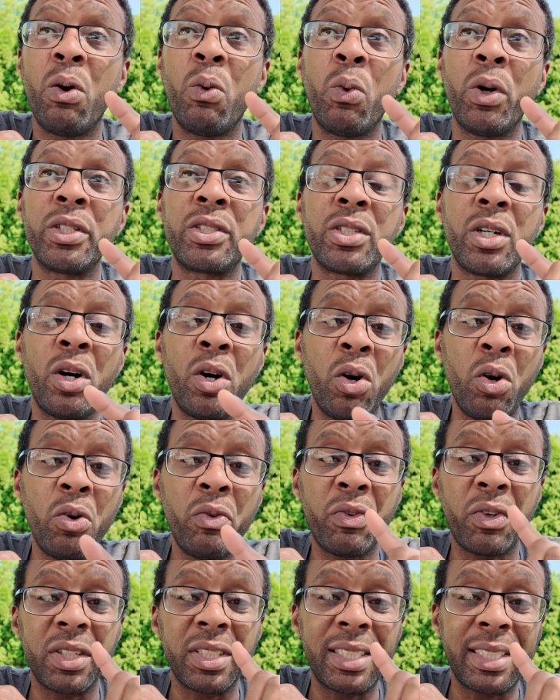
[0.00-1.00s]
was
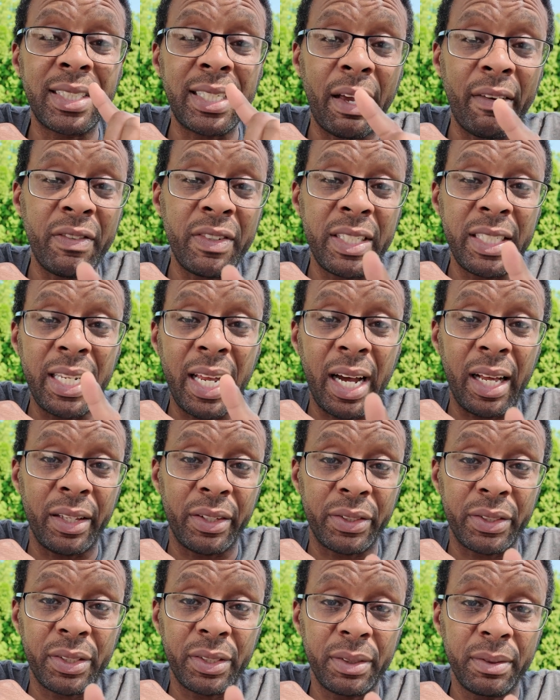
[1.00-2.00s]
over
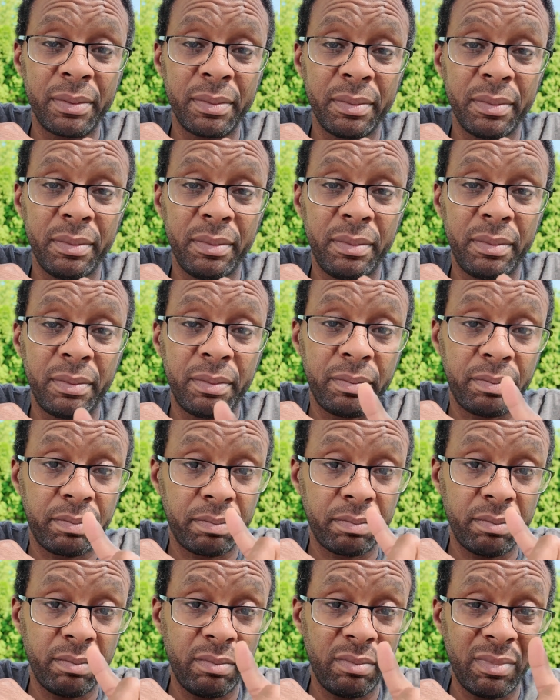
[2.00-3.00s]
$70.
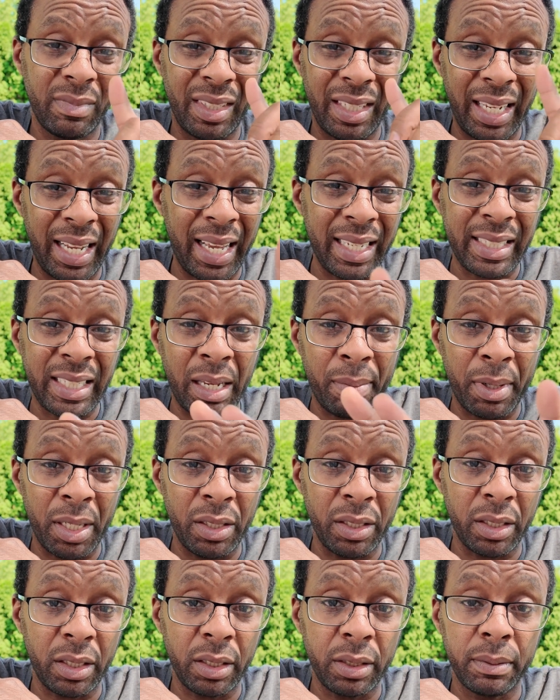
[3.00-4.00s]
The last time I
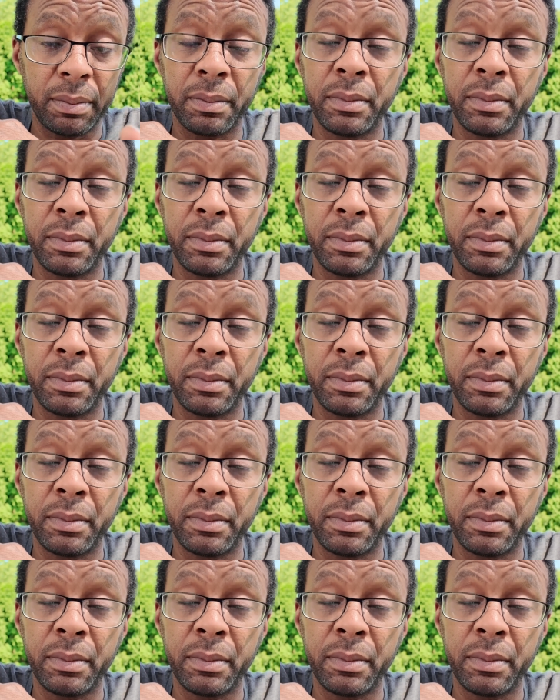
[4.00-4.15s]
looked.